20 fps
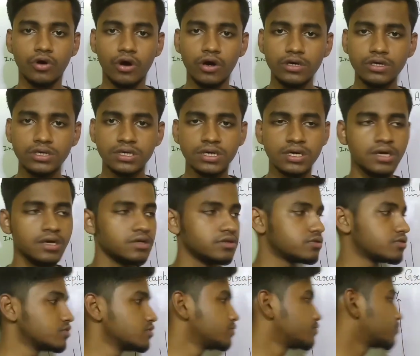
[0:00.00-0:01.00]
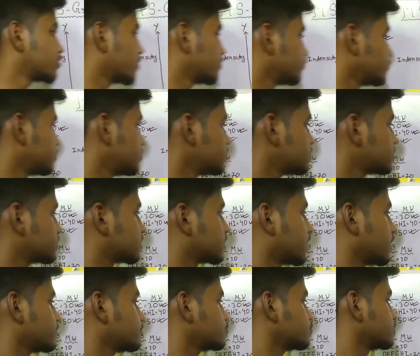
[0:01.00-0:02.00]
got, So from this
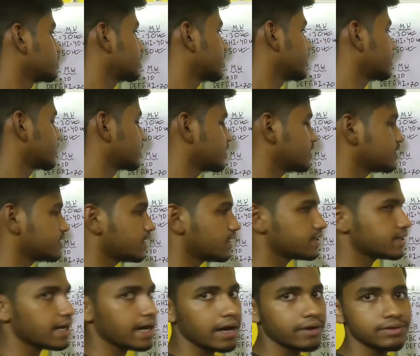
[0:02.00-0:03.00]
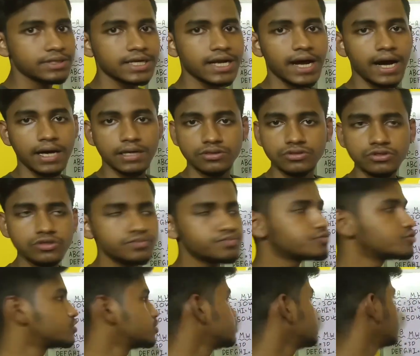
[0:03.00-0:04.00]
graph we can say that our unknown
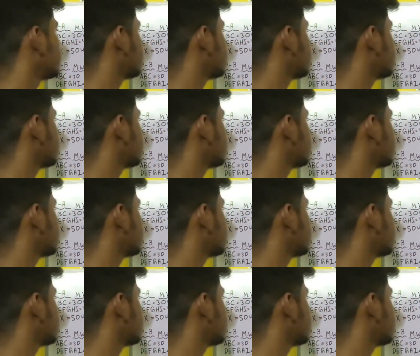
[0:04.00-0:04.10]
protein